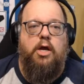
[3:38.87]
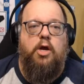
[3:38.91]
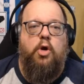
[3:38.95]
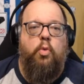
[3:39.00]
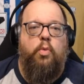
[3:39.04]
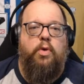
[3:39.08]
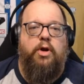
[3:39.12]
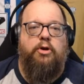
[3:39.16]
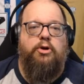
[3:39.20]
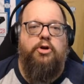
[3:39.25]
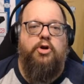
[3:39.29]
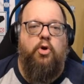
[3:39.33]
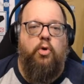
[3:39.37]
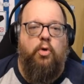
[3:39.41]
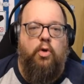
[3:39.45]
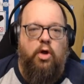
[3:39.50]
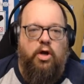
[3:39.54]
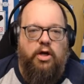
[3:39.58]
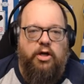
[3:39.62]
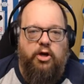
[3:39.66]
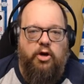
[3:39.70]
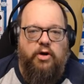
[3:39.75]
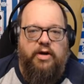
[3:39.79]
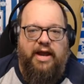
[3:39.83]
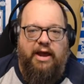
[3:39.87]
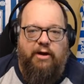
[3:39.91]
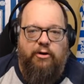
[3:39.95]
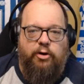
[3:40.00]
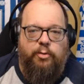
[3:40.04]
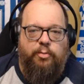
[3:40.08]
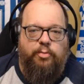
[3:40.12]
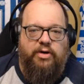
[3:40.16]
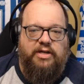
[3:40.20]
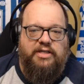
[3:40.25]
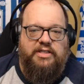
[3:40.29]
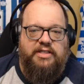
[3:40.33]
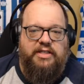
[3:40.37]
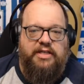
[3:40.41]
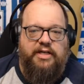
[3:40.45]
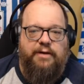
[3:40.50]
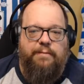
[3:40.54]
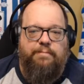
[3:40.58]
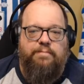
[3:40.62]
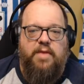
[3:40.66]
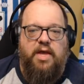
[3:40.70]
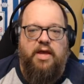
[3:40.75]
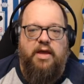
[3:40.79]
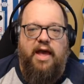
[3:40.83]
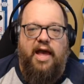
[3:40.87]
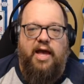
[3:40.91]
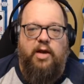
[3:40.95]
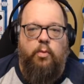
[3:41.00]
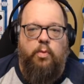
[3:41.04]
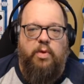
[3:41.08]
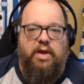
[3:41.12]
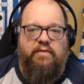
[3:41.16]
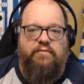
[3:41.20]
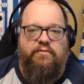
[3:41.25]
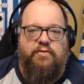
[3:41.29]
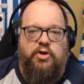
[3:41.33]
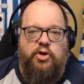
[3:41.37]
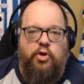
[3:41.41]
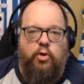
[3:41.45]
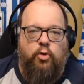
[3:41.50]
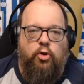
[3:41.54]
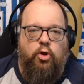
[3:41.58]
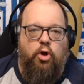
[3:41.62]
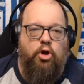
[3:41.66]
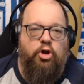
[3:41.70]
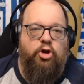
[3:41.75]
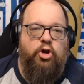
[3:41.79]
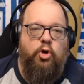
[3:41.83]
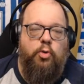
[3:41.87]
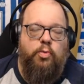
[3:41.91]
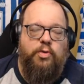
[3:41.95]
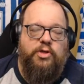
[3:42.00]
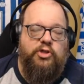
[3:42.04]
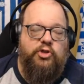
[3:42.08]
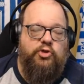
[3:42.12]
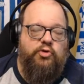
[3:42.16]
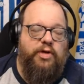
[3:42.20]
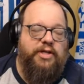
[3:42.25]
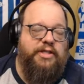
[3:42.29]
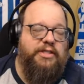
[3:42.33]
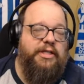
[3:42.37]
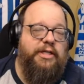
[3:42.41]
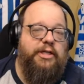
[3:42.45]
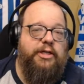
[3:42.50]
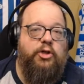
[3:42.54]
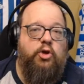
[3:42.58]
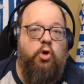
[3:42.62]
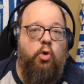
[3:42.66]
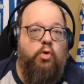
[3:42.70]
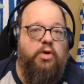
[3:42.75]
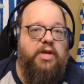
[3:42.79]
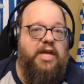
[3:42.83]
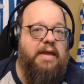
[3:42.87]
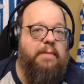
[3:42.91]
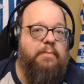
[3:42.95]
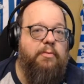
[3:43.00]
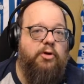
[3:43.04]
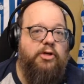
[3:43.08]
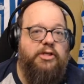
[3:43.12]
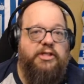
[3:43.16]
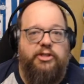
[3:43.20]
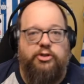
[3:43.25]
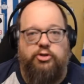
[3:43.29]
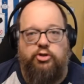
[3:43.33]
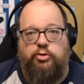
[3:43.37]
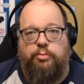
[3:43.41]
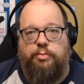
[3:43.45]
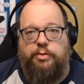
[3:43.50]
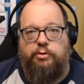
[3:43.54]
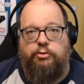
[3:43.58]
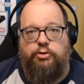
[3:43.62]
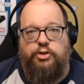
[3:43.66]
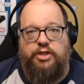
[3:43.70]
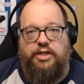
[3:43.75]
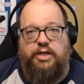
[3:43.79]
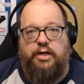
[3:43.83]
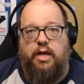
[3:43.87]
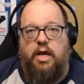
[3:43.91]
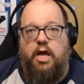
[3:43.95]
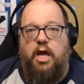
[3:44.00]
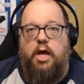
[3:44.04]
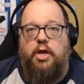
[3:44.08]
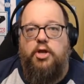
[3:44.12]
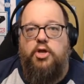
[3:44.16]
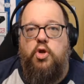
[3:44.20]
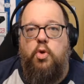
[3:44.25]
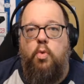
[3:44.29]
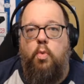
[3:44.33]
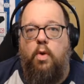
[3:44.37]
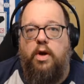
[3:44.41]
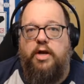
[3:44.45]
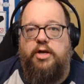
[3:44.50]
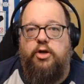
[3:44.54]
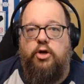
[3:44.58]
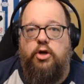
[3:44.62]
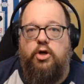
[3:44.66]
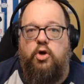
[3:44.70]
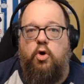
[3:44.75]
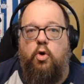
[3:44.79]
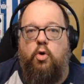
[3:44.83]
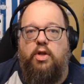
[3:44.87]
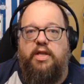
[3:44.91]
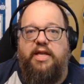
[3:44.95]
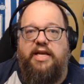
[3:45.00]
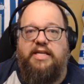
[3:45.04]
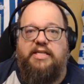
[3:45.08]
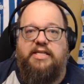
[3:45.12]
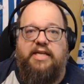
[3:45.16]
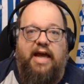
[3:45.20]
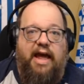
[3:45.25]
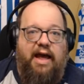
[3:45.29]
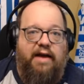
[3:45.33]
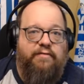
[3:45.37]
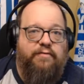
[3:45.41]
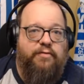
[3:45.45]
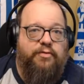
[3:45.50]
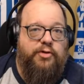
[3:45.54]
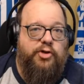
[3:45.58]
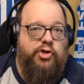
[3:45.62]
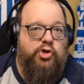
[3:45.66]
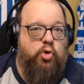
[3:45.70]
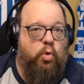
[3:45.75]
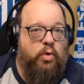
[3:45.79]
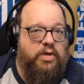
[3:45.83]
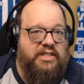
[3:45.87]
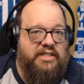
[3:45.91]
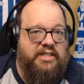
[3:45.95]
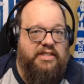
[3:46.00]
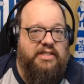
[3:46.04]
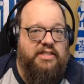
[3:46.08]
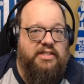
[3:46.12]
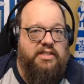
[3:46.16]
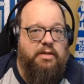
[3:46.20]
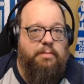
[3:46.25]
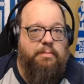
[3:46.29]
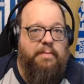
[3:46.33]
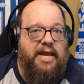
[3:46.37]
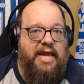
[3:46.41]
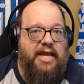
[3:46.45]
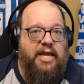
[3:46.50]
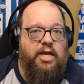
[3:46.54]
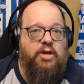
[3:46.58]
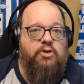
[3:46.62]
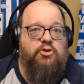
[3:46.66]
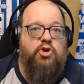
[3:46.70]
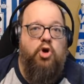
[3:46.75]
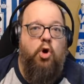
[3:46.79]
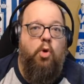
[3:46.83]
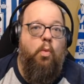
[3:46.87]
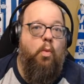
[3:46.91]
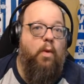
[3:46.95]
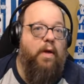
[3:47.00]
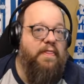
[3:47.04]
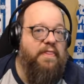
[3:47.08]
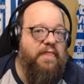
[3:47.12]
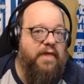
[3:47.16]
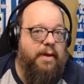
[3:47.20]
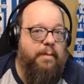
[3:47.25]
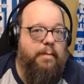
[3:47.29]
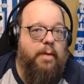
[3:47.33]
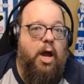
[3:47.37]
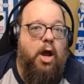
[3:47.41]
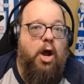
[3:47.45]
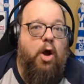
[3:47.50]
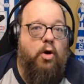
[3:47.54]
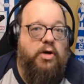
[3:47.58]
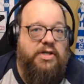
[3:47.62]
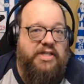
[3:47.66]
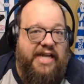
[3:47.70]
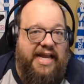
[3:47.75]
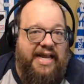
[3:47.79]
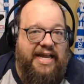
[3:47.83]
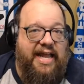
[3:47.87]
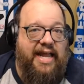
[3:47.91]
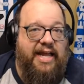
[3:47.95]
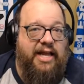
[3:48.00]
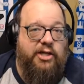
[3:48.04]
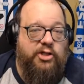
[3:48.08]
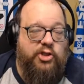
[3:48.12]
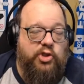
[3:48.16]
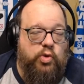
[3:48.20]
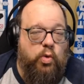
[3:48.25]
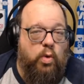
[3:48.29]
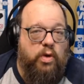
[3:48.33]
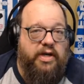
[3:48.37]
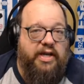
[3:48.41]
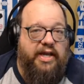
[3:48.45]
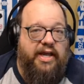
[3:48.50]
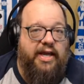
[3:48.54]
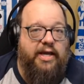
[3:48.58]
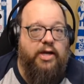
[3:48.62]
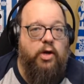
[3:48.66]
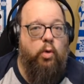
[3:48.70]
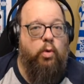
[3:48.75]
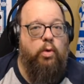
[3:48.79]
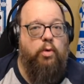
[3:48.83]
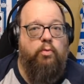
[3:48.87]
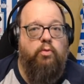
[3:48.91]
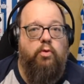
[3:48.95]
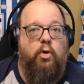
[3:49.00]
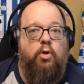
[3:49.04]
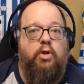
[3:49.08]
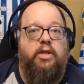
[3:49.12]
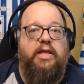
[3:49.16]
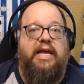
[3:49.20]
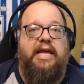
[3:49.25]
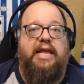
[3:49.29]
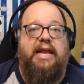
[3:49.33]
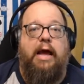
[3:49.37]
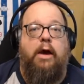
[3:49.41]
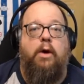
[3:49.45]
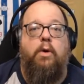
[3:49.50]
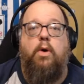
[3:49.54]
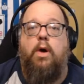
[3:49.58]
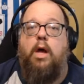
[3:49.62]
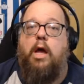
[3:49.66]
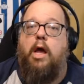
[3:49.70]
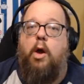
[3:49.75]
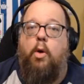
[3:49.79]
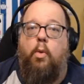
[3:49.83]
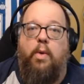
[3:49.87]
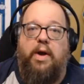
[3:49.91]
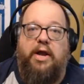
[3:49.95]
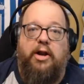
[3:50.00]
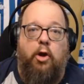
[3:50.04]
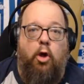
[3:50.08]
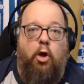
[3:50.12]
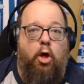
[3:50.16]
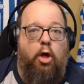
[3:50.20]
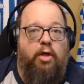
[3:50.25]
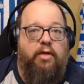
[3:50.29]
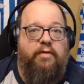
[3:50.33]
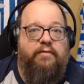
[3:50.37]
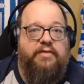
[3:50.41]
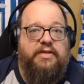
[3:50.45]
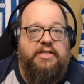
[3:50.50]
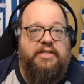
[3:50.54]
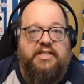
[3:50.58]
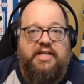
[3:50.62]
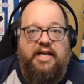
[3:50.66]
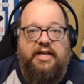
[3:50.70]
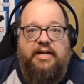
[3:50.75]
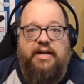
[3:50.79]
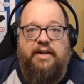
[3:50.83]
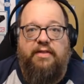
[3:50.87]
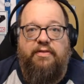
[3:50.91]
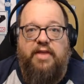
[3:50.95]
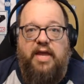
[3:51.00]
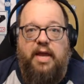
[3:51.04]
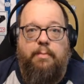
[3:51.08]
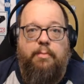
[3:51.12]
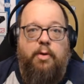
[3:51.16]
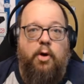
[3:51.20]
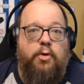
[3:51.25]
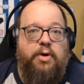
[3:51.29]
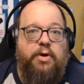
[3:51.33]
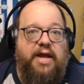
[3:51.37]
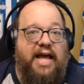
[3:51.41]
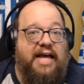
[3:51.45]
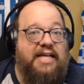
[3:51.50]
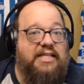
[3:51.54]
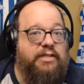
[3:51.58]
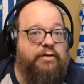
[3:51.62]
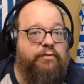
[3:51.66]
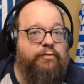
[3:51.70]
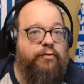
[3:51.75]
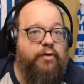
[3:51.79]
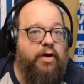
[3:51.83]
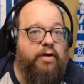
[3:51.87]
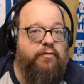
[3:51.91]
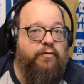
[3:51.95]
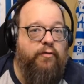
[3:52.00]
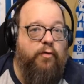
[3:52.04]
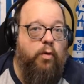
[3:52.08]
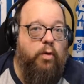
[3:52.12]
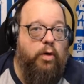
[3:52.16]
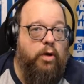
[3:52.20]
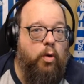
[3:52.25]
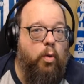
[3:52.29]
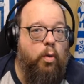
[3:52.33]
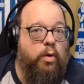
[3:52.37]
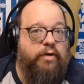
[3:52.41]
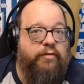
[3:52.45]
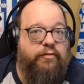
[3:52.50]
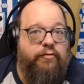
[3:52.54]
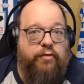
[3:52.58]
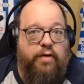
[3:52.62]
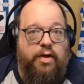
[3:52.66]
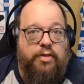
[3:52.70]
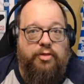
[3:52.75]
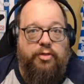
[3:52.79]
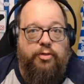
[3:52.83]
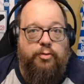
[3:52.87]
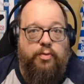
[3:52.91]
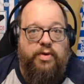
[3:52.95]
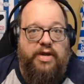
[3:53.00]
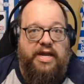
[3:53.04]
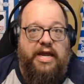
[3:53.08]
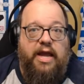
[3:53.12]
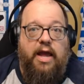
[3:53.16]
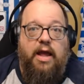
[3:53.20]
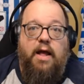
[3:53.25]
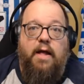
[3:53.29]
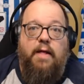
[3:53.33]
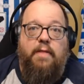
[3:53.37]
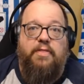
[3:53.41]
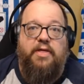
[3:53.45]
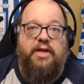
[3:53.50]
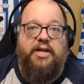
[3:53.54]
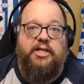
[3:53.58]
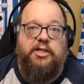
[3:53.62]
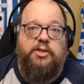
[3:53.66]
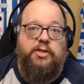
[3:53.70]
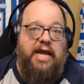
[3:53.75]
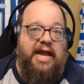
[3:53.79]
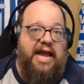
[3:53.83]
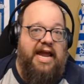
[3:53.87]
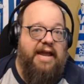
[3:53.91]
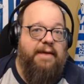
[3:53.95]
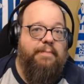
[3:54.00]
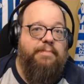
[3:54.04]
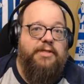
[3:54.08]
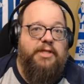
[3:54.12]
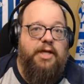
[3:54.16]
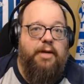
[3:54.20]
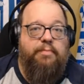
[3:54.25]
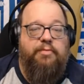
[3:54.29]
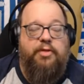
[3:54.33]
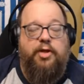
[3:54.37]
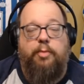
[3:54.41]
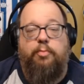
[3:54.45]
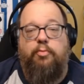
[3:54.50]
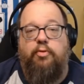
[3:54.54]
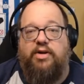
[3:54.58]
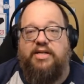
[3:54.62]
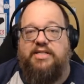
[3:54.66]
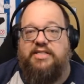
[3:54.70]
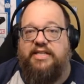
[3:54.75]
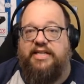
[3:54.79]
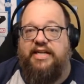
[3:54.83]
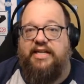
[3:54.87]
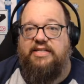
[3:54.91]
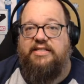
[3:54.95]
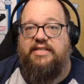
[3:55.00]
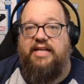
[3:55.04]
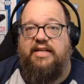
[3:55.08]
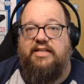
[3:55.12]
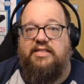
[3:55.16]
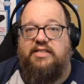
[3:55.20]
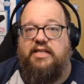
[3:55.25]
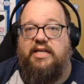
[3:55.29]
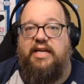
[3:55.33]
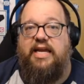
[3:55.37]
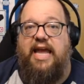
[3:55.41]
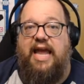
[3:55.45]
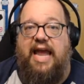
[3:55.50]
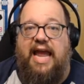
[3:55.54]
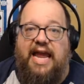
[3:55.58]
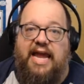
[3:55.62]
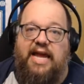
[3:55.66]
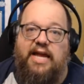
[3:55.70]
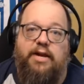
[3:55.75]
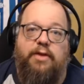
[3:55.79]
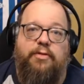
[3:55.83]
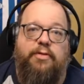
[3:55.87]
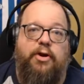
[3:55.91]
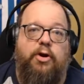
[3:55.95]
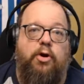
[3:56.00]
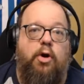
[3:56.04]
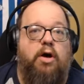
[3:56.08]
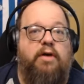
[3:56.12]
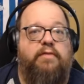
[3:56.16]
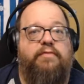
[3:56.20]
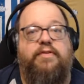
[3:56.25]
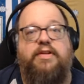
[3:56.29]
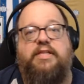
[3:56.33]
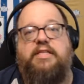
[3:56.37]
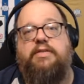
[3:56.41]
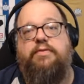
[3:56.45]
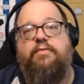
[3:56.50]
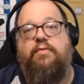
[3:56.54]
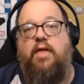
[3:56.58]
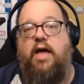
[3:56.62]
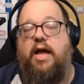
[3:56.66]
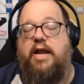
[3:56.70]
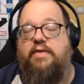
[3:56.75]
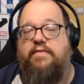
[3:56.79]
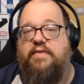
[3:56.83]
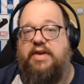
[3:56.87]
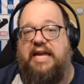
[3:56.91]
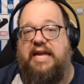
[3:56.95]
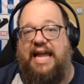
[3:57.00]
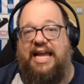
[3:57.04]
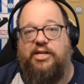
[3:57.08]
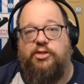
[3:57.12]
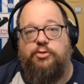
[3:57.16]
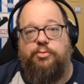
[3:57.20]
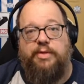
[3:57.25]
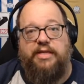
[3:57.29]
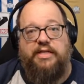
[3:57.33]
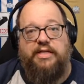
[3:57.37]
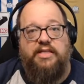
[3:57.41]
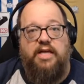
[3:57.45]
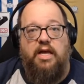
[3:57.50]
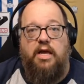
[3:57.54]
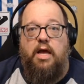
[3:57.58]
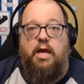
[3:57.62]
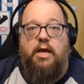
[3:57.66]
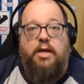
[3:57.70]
We are no longer counter pressing, and we have no longer restricted goalkeeper distribution. You want your goalie to have choices to make. You don't want them taking a short kick or rolling it out when all of a sudden the opponent has a front four or a front three that has amped up their pressing intensity and their offensive line of engagement.